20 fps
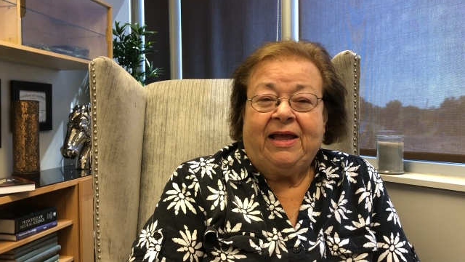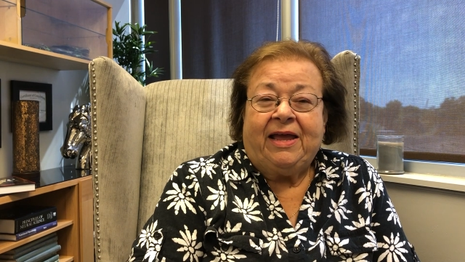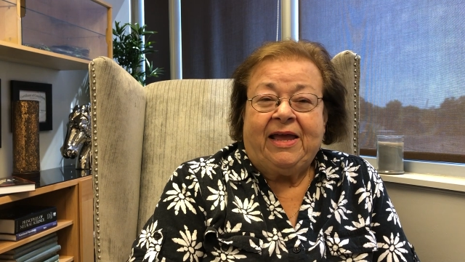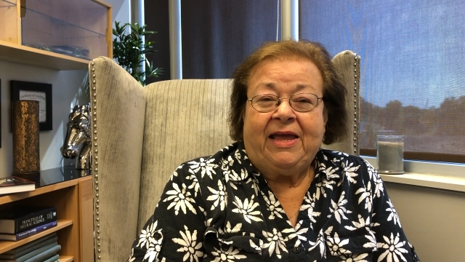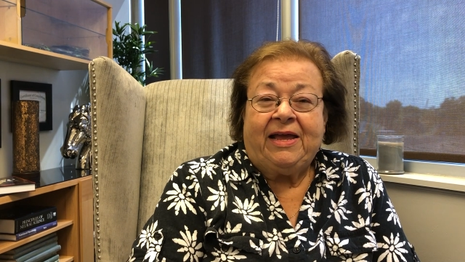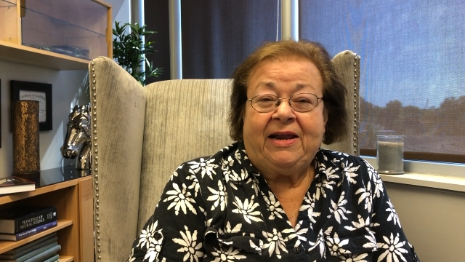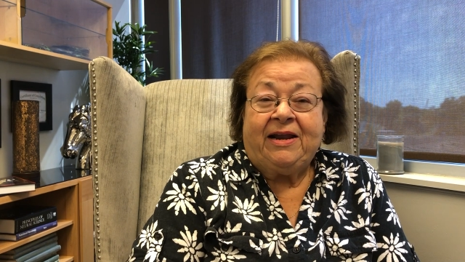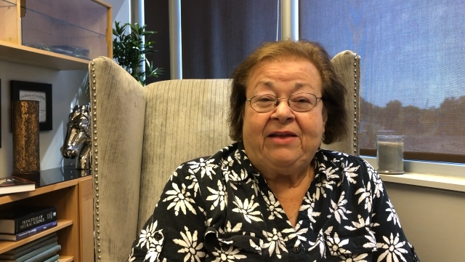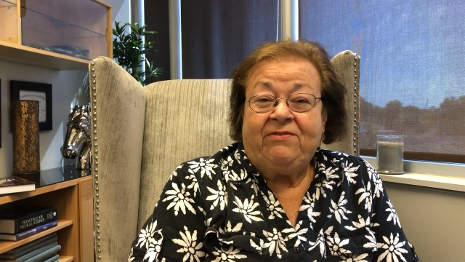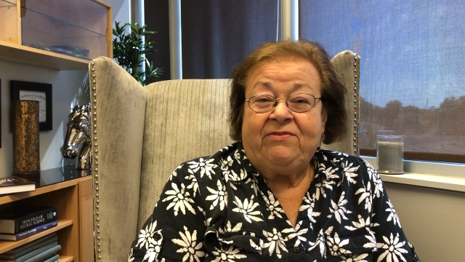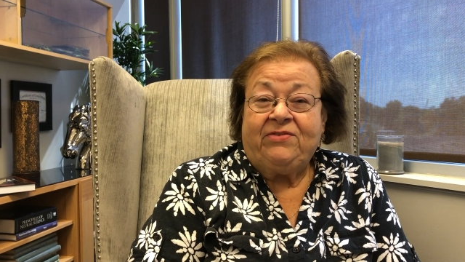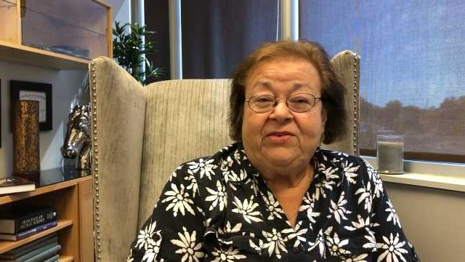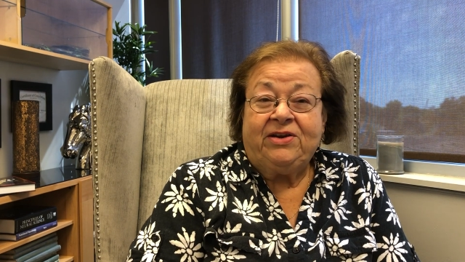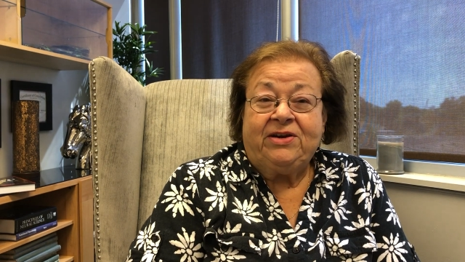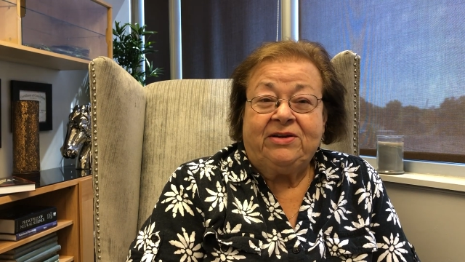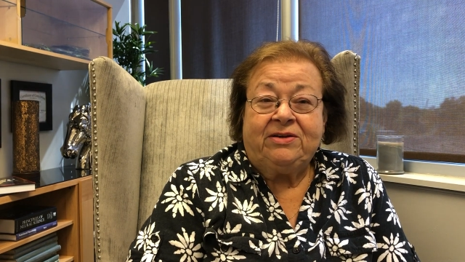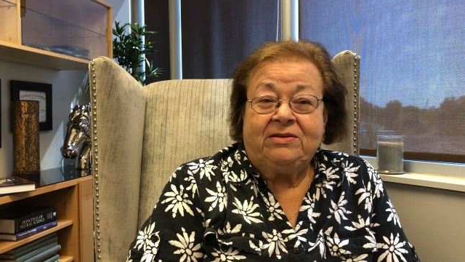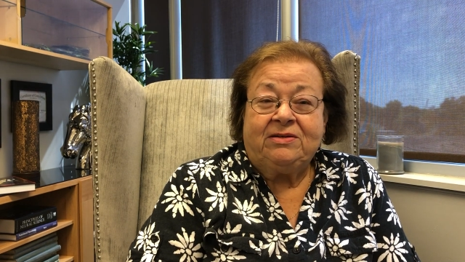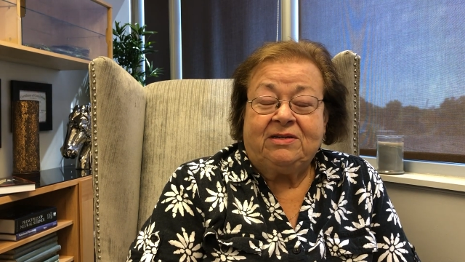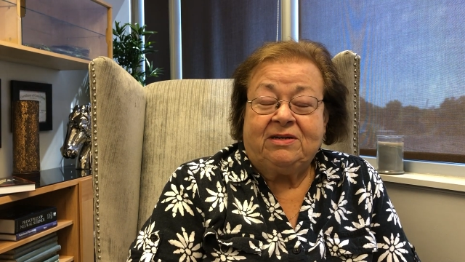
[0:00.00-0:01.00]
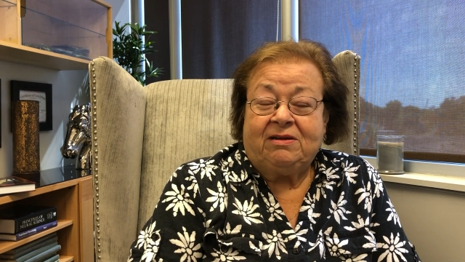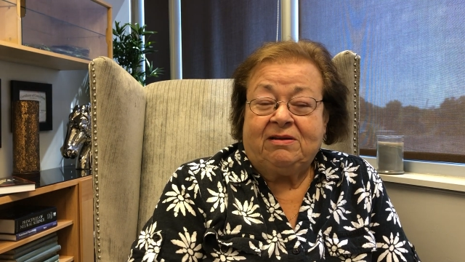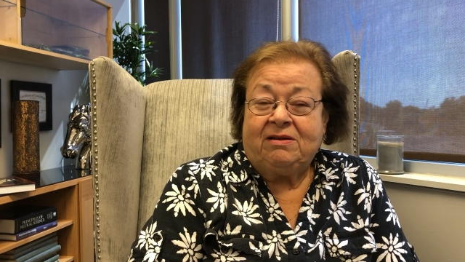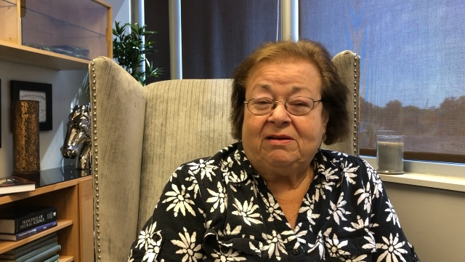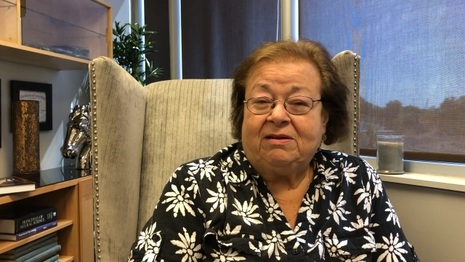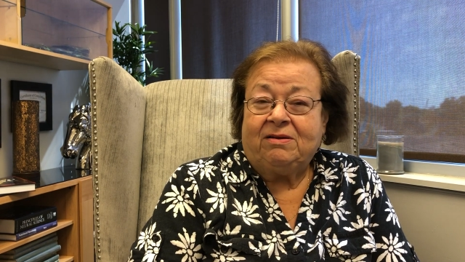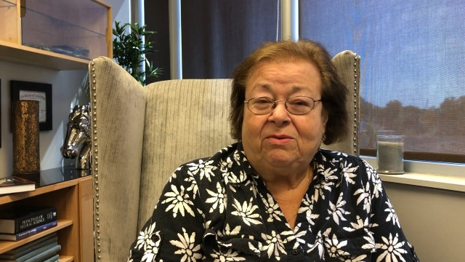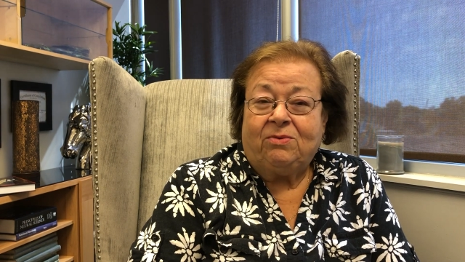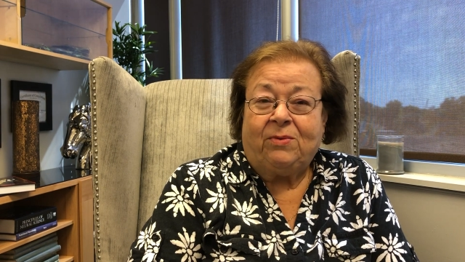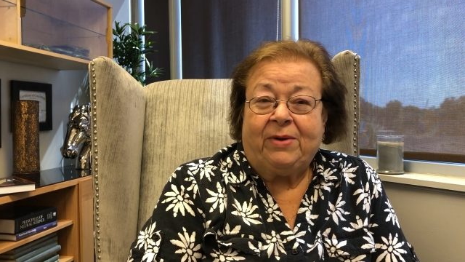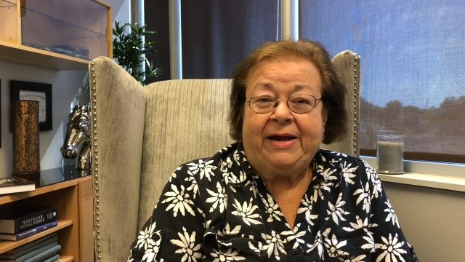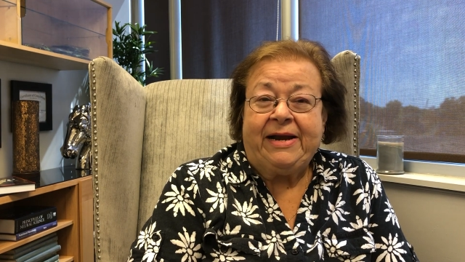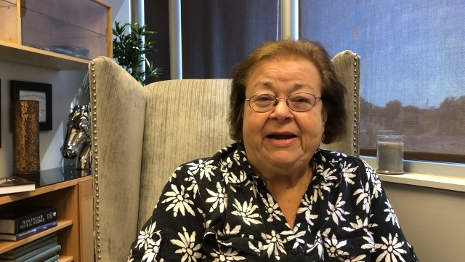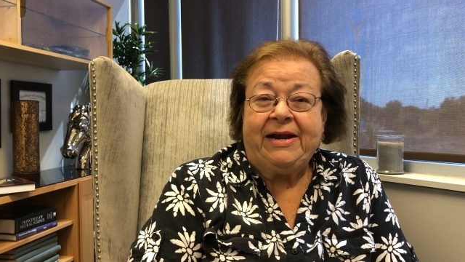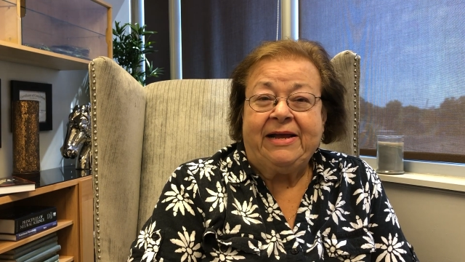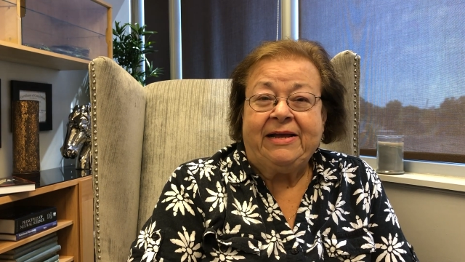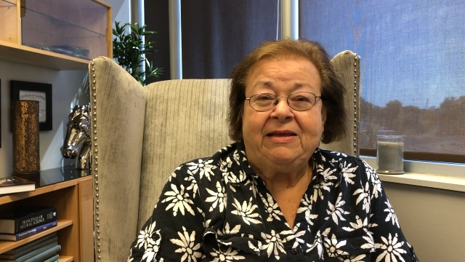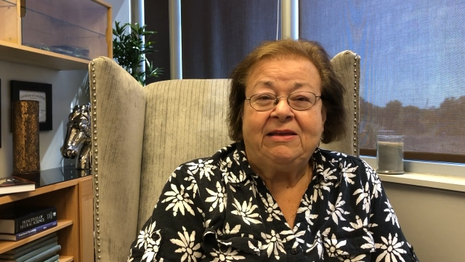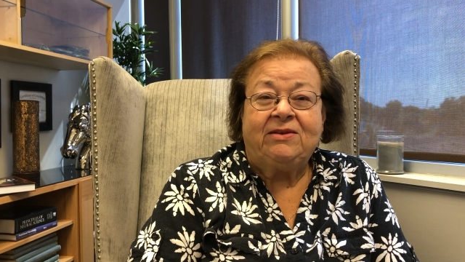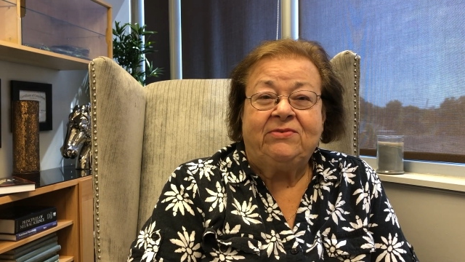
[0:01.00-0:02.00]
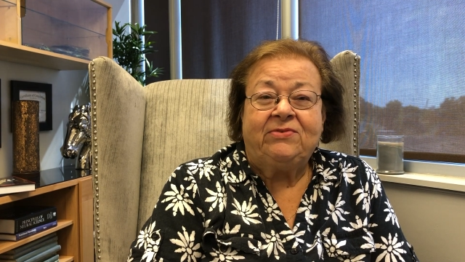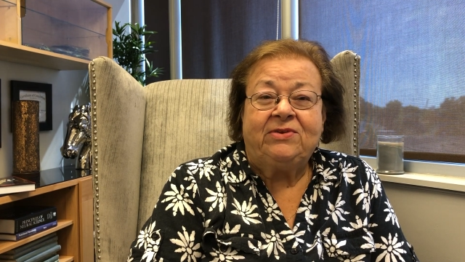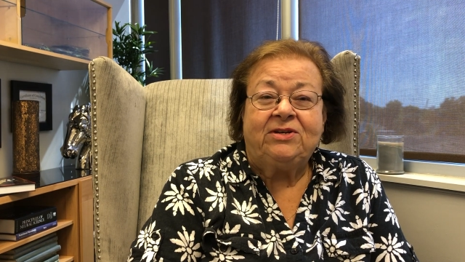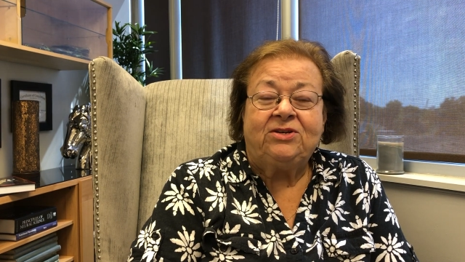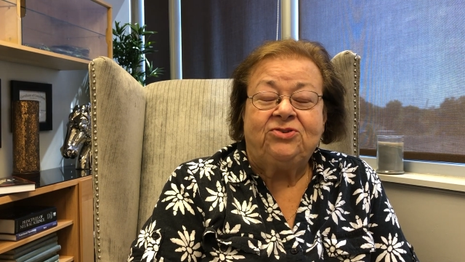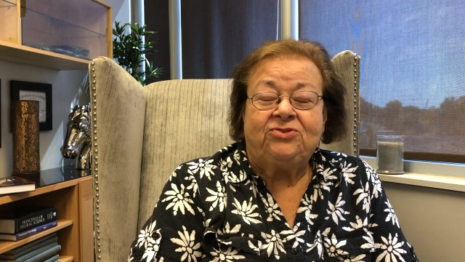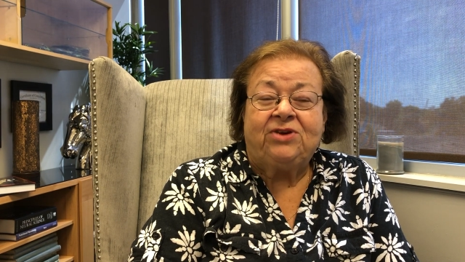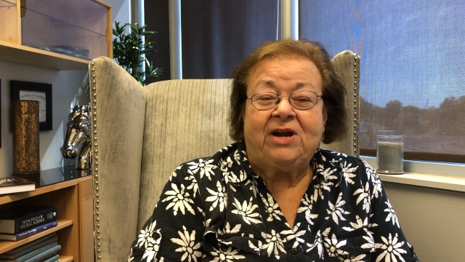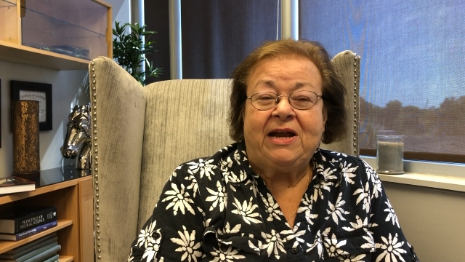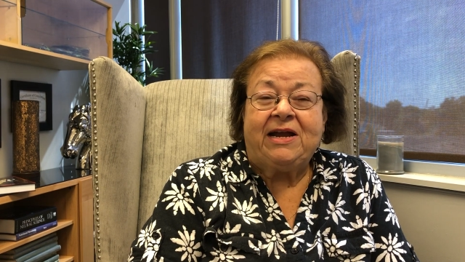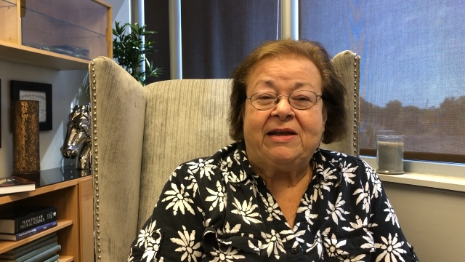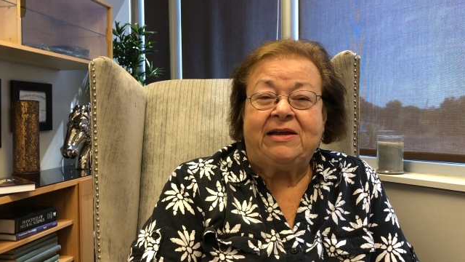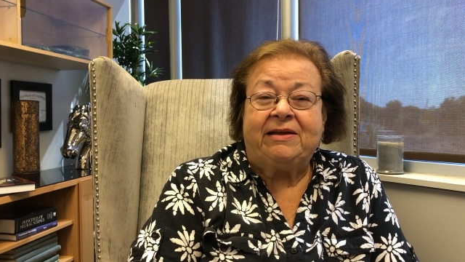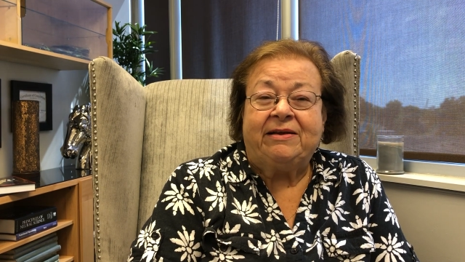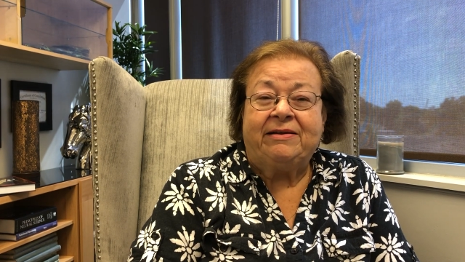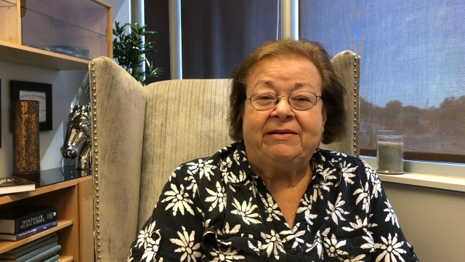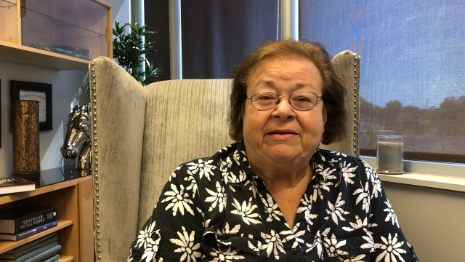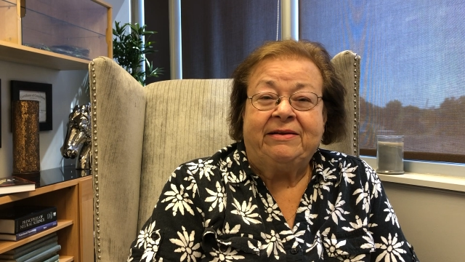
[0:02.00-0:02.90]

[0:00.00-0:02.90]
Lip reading: And I figured, why not give it a try?